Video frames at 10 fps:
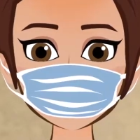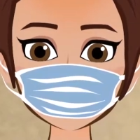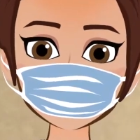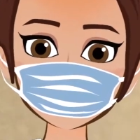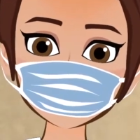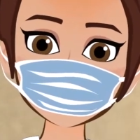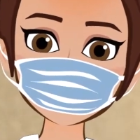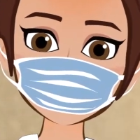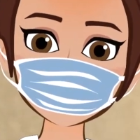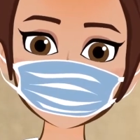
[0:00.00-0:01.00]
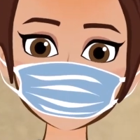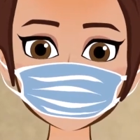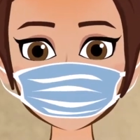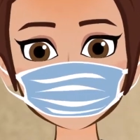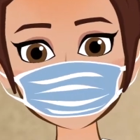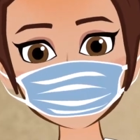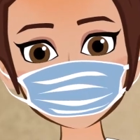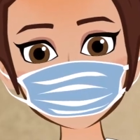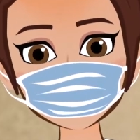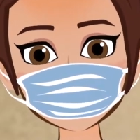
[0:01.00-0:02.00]
I gently asked him to be quiet
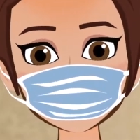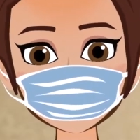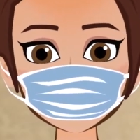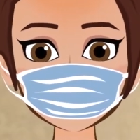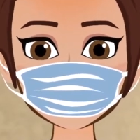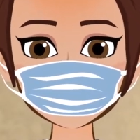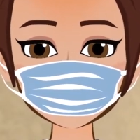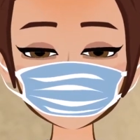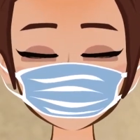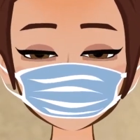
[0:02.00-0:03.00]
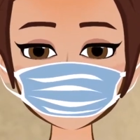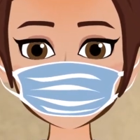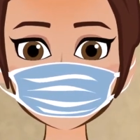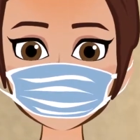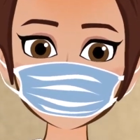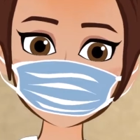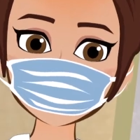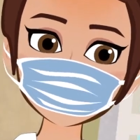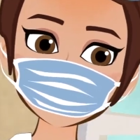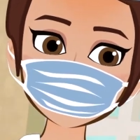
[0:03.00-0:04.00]
and get some rest. As I
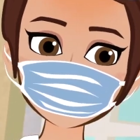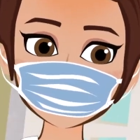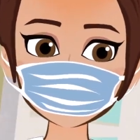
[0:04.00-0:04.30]
was walking